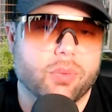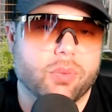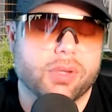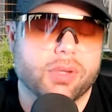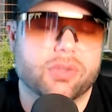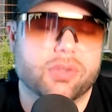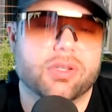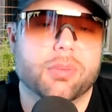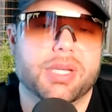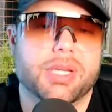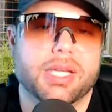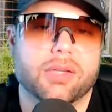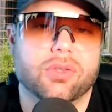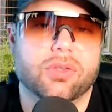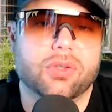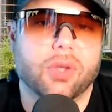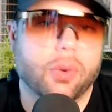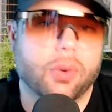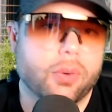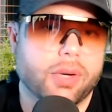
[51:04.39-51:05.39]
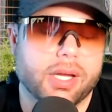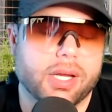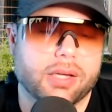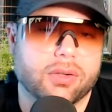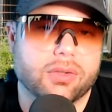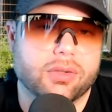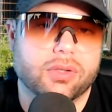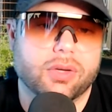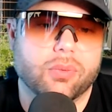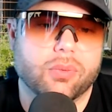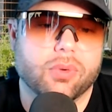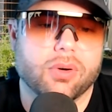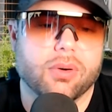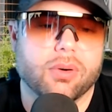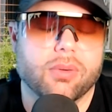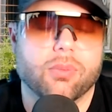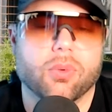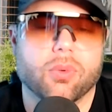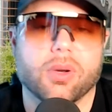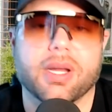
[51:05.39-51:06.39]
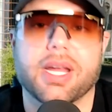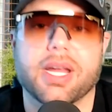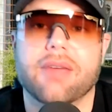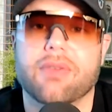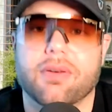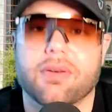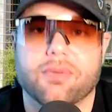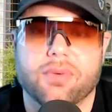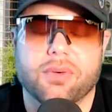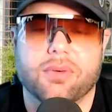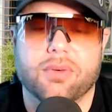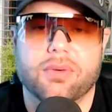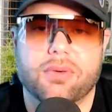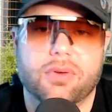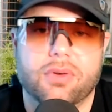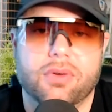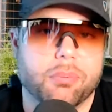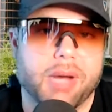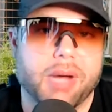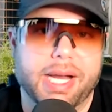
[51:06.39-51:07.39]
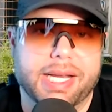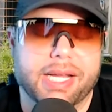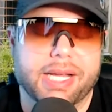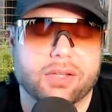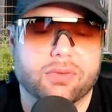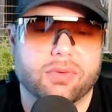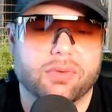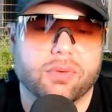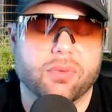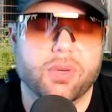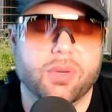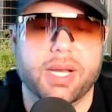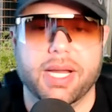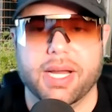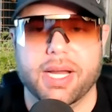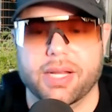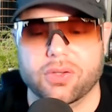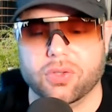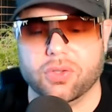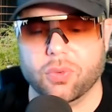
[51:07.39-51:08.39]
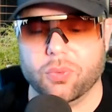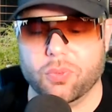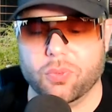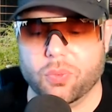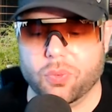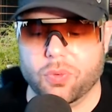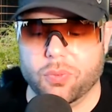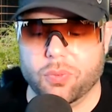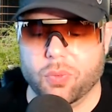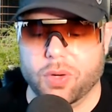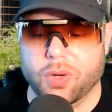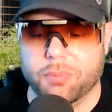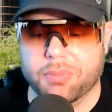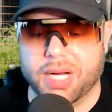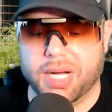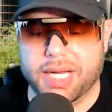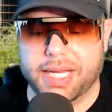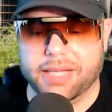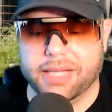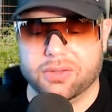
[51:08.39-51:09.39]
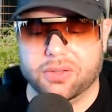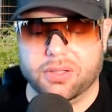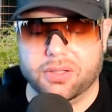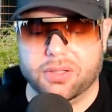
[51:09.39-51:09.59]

with some of these tokens that were given to Binance for free." And so what Binance